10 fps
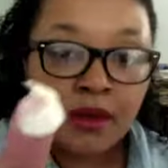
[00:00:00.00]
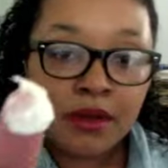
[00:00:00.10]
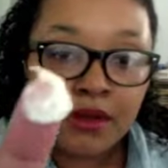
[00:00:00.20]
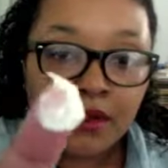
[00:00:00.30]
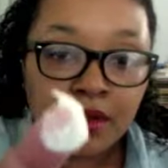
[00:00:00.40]

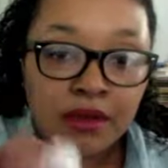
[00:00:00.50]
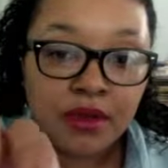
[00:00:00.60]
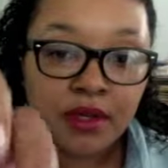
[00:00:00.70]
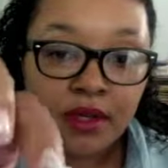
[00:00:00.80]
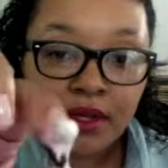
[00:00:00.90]
So you can
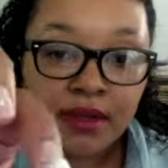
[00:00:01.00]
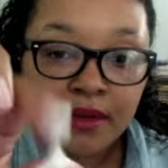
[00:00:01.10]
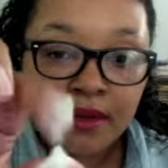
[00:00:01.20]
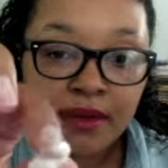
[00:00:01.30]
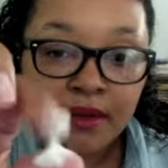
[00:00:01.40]
see
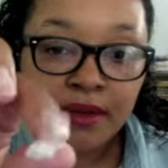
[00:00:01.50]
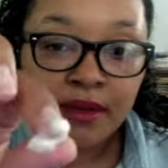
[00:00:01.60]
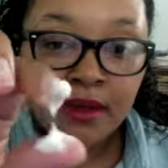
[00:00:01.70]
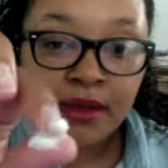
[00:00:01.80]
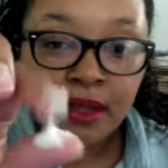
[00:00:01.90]

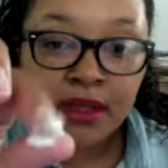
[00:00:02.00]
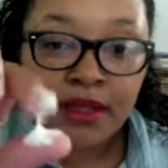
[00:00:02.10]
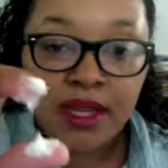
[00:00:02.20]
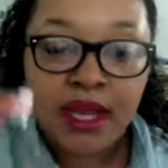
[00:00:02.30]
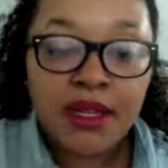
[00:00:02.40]
it's
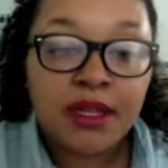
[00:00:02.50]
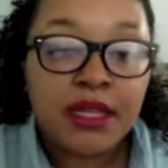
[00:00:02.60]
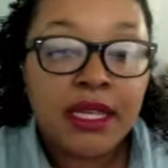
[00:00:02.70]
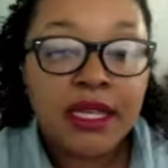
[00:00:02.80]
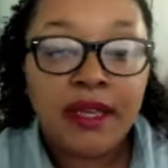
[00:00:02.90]
not
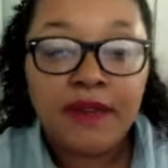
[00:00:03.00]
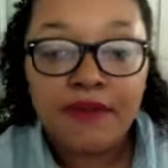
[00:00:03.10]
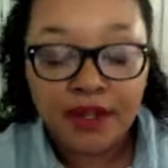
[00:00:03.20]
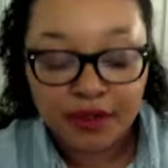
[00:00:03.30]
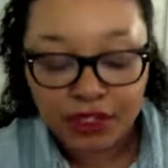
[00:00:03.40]
sticky,
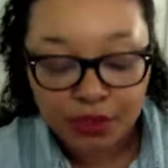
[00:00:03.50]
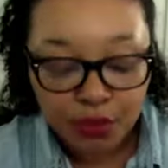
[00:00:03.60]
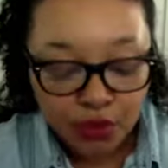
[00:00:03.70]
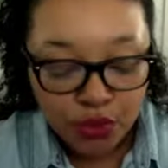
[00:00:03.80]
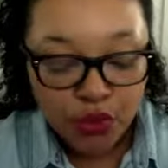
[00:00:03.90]
very
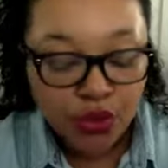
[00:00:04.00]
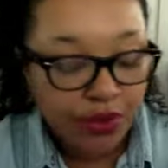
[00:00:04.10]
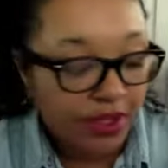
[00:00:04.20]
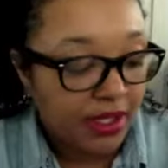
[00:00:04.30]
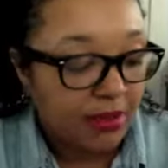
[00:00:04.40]
smooth,
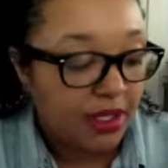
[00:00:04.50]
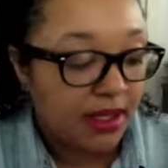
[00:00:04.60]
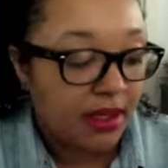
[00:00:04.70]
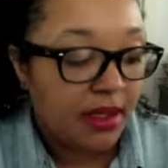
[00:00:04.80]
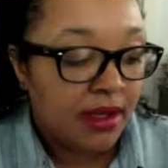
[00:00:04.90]

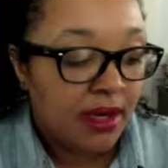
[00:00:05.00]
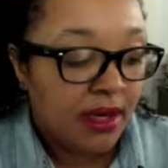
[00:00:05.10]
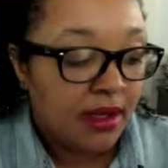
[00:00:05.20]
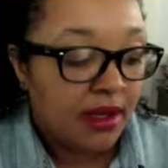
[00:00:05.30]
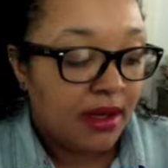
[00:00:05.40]
creamy.
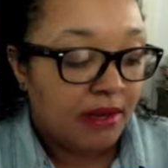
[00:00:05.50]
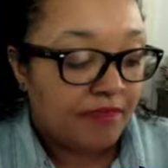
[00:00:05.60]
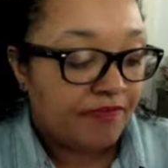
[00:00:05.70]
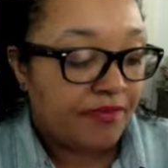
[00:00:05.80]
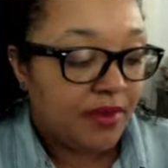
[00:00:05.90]

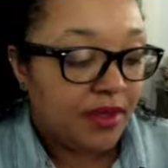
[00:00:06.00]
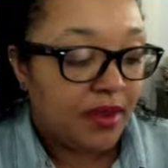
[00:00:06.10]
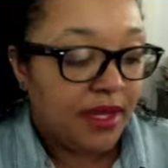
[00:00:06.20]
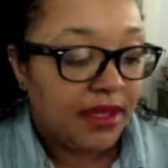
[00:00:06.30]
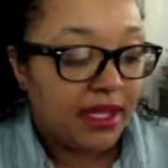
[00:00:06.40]
You
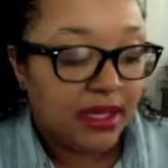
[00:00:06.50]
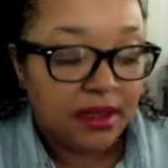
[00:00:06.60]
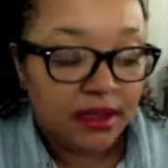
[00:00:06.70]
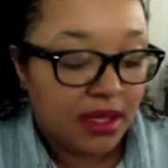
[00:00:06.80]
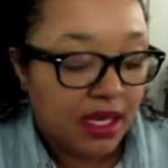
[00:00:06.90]
know, I think
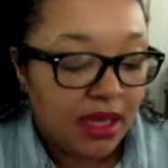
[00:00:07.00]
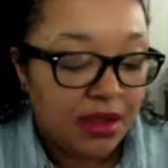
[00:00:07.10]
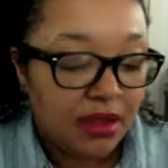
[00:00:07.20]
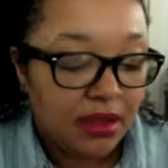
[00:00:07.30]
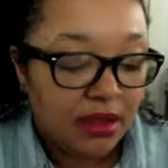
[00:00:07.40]
it's
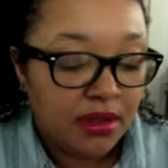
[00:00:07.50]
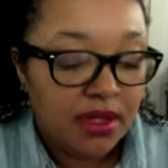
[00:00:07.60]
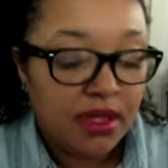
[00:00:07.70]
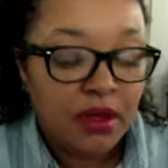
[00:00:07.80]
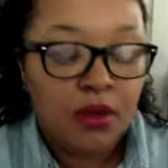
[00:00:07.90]

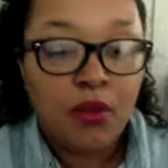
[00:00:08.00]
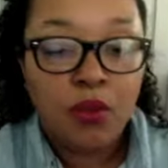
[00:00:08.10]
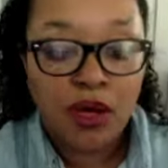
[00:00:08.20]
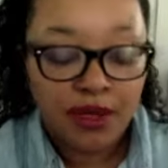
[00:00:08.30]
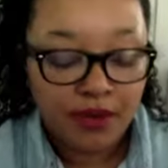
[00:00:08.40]
absolutely a
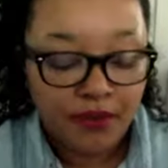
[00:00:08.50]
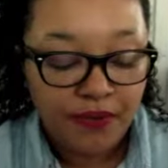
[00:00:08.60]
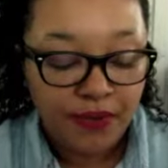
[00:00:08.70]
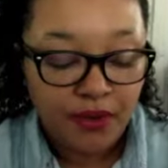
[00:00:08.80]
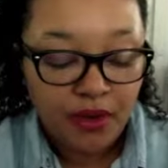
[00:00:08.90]

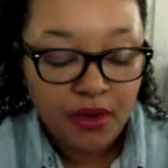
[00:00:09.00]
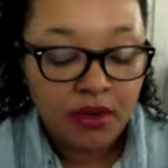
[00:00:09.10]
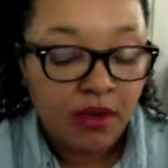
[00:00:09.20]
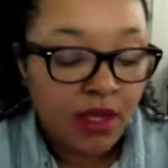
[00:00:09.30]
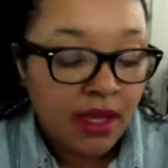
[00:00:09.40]
wonderful
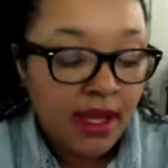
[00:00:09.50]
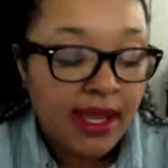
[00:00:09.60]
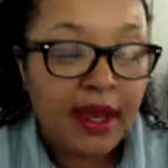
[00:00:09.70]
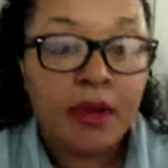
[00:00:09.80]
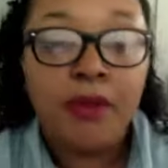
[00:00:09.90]

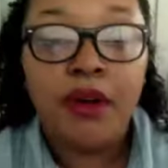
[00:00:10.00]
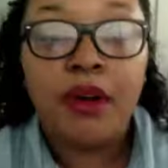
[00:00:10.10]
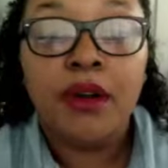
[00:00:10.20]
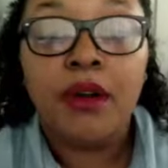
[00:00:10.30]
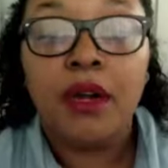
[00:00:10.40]
hair
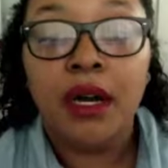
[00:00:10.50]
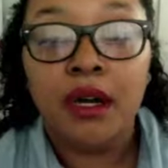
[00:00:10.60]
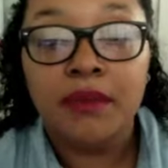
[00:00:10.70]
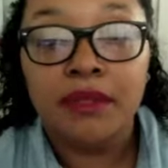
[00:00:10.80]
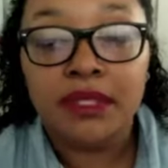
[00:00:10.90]
butter
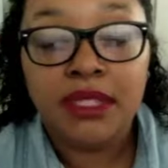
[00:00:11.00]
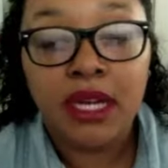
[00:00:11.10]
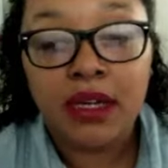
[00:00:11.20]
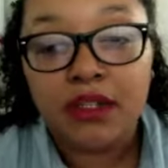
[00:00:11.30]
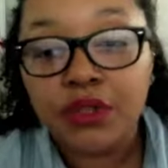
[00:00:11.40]
um, to
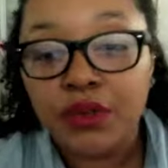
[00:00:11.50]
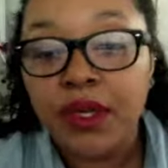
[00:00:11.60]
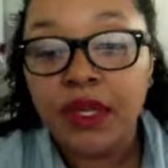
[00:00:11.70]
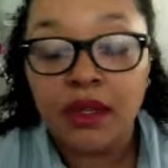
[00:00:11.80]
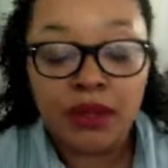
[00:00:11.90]
style
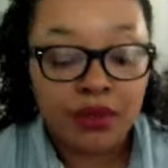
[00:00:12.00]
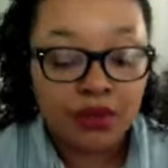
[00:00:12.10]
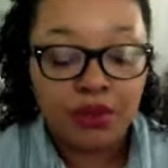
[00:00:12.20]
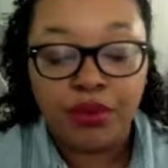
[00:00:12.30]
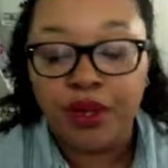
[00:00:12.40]
twists,
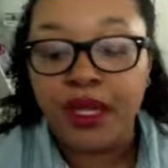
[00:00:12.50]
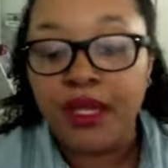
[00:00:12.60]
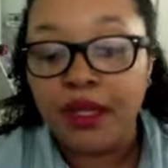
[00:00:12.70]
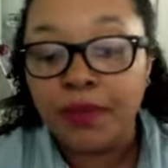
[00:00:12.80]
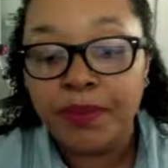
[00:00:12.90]
do
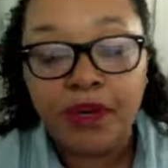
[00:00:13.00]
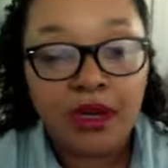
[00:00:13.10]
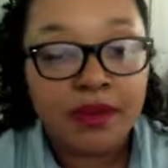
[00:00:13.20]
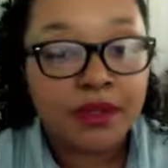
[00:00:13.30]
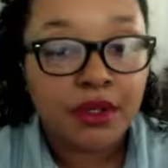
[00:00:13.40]
braids,
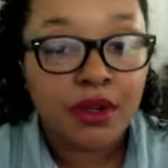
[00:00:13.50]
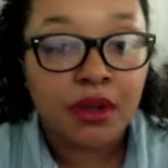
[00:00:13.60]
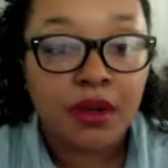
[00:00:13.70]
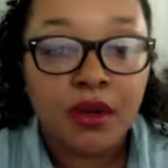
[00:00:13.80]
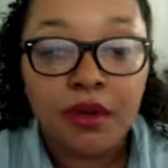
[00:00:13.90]
puffs,
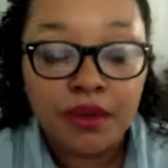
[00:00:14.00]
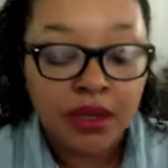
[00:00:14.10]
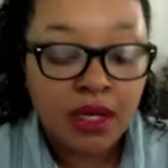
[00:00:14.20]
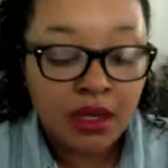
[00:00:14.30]
curls,